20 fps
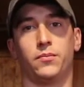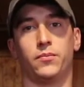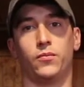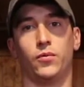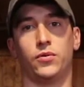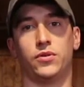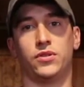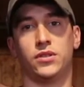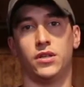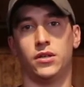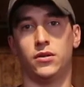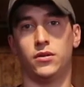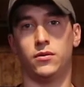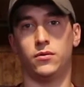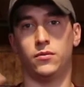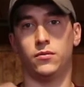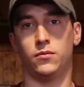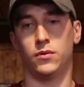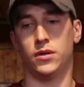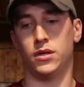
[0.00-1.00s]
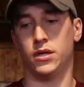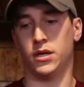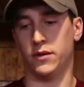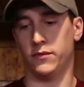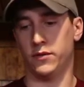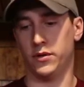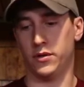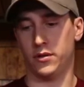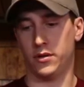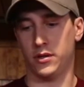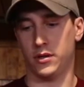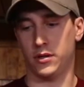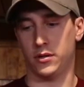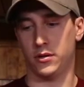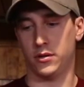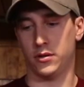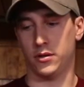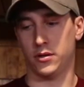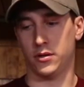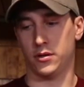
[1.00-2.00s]
We'll see when
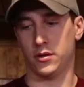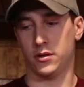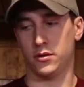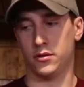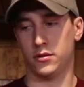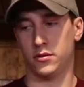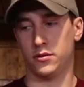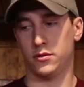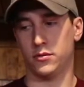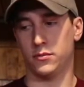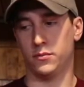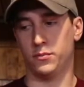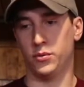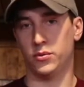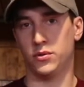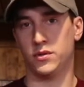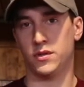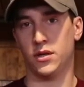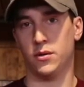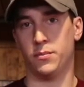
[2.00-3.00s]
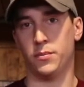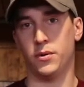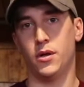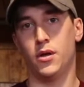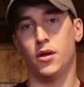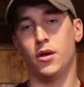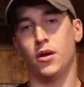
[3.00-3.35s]
everything boots up.